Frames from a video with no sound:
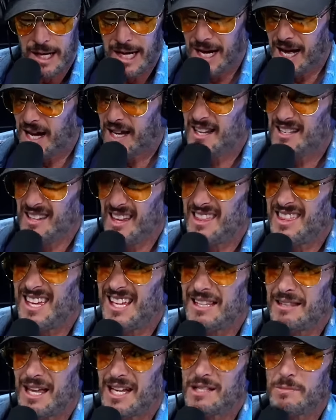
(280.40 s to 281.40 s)
Because uh, I
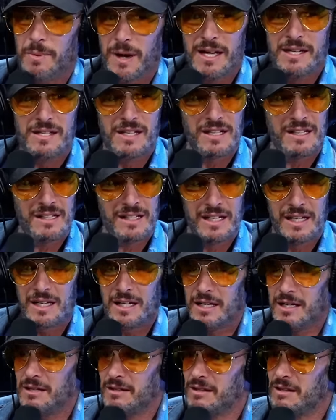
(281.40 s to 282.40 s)
think that's
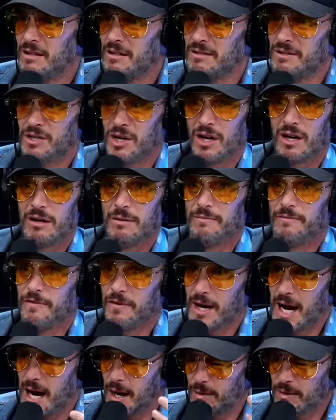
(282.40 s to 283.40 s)
basically the term for
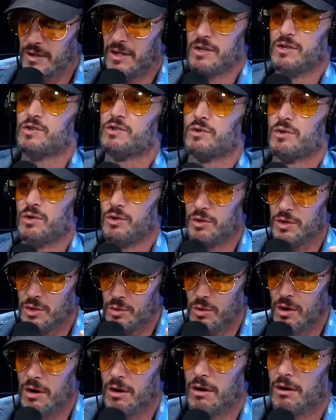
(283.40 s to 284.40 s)
how in control
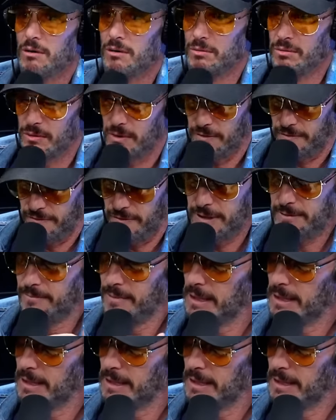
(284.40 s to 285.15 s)
you are. Right. Of, right.